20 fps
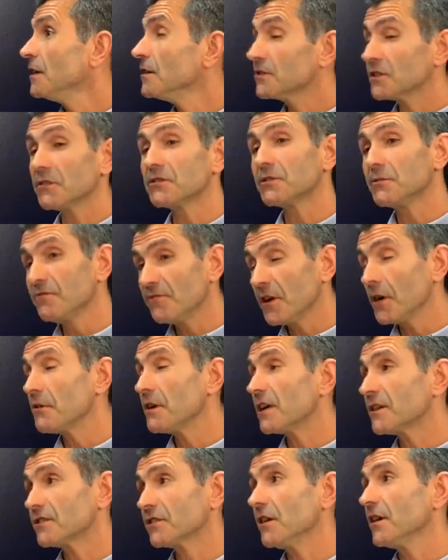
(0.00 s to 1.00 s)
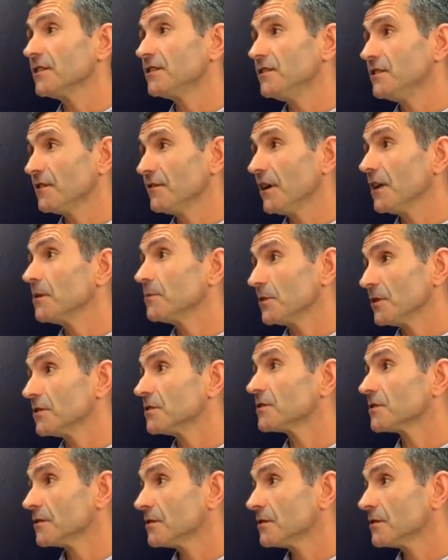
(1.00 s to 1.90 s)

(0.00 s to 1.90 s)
So some very exciting developments.